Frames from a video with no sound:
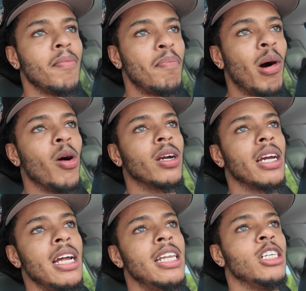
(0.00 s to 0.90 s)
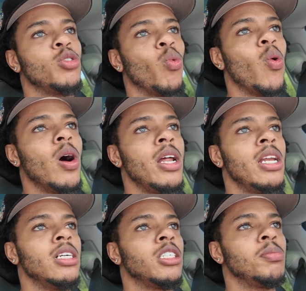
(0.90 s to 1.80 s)
park in this
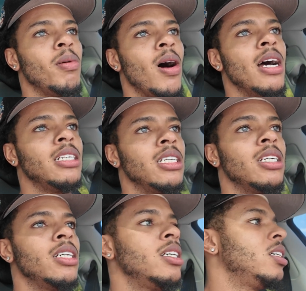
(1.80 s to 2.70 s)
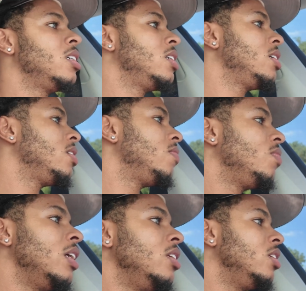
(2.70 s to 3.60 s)
one spot,
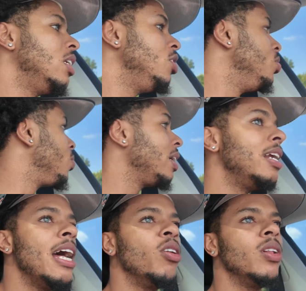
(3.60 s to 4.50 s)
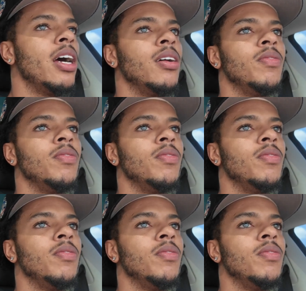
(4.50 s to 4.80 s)
then you don't get an outlet.